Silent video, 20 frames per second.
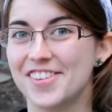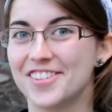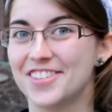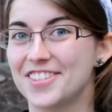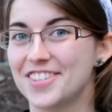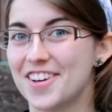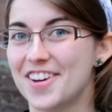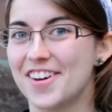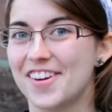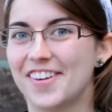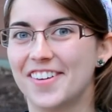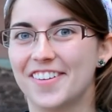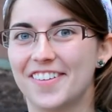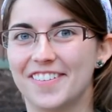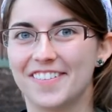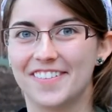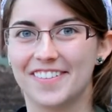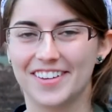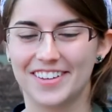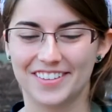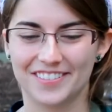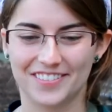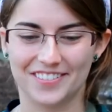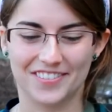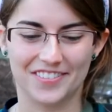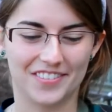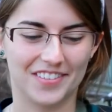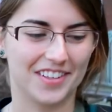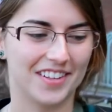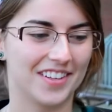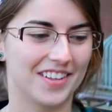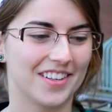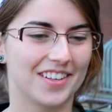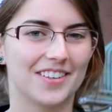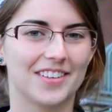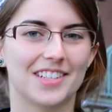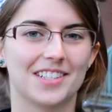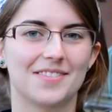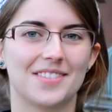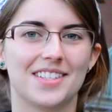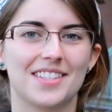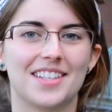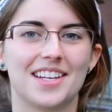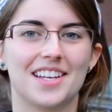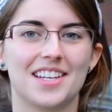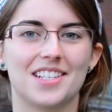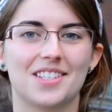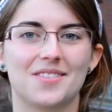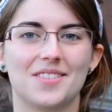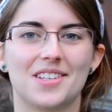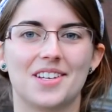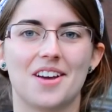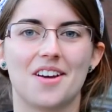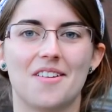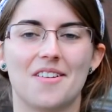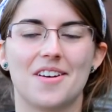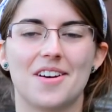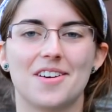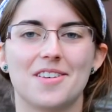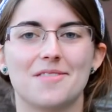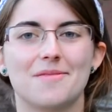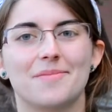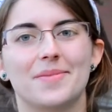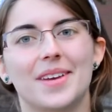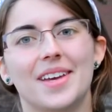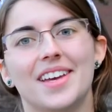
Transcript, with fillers: So one of the Christmas days we go up